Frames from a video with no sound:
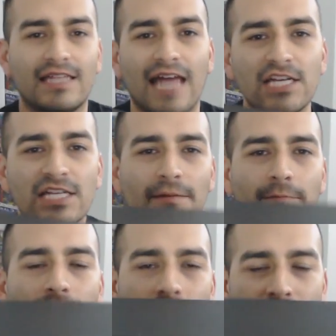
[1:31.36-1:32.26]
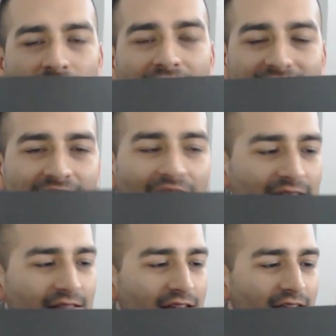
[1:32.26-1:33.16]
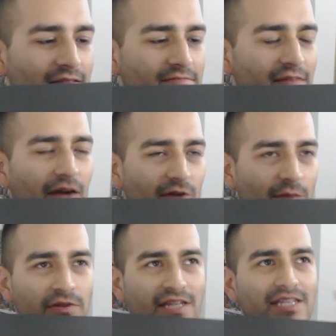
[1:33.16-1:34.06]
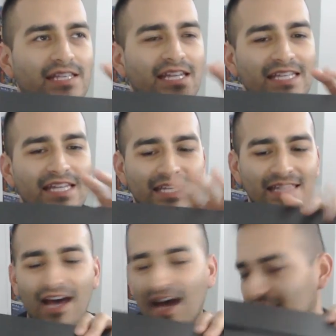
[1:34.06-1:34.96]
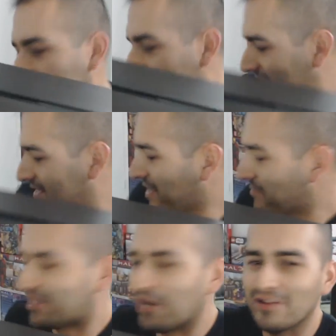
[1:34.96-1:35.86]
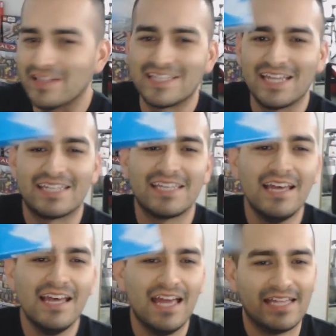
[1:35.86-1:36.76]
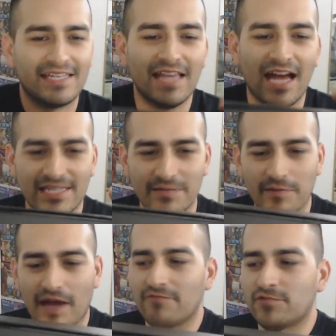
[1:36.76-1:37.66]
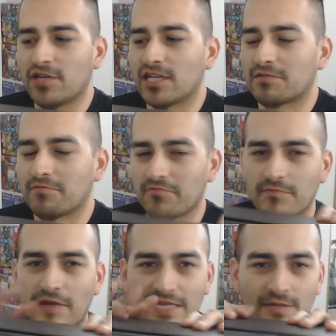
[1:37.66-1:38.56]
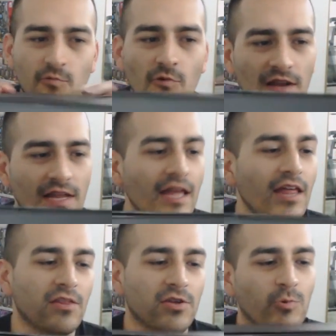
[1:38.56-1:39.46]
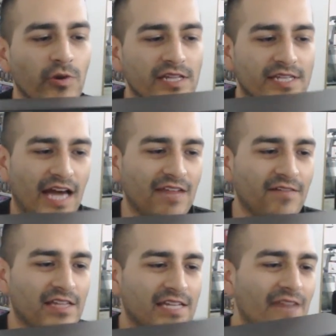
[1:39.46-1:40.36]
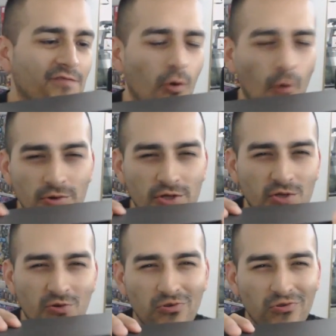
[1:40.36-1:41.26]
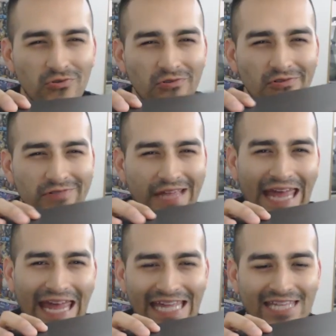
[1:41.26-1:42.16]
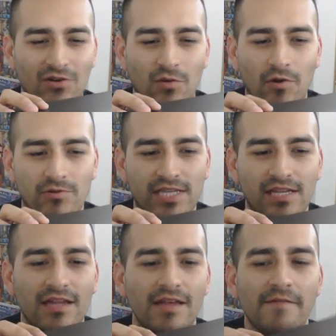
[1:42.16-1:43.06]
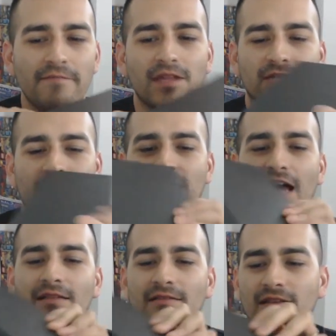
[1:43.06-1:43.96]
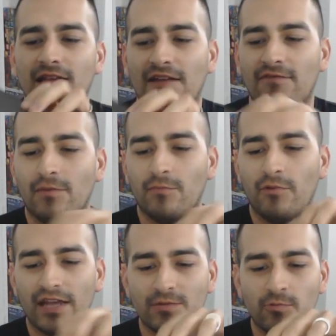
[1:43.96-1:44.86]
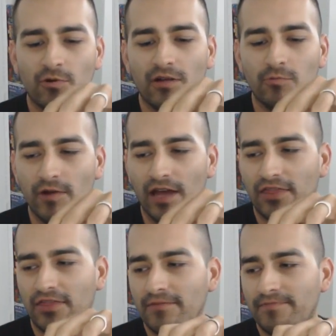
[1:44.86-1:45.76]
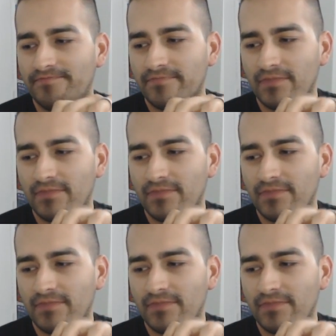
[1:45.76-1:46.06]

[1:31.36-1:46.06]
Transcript: it's actually a, it's not, how do I put this? This is not the same material as this. It's not some kind of just piece of wood. There's wood inside of it. It's kind of an old school case almost. So it's got kind of compressed wood with